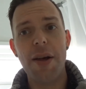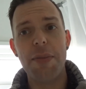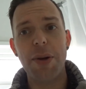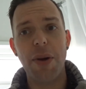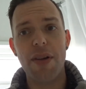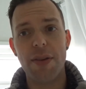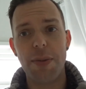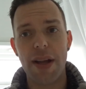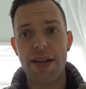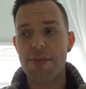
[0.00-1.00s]
been all over the
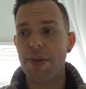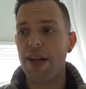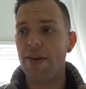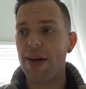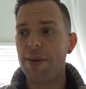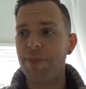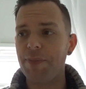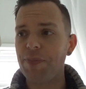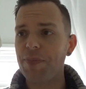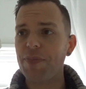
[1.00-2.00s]
place. But anyway,
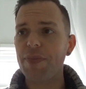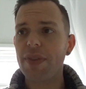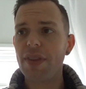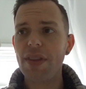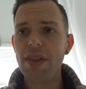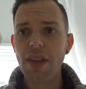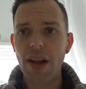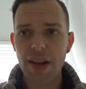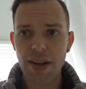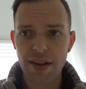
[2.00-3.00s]

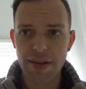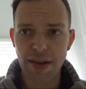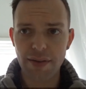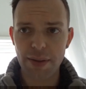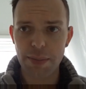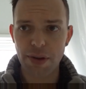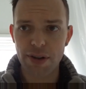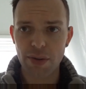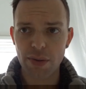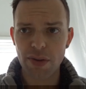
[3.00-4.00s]
these lovely
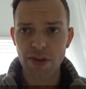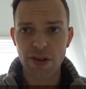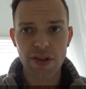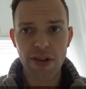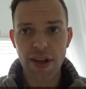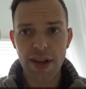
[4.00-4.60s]
bristles, just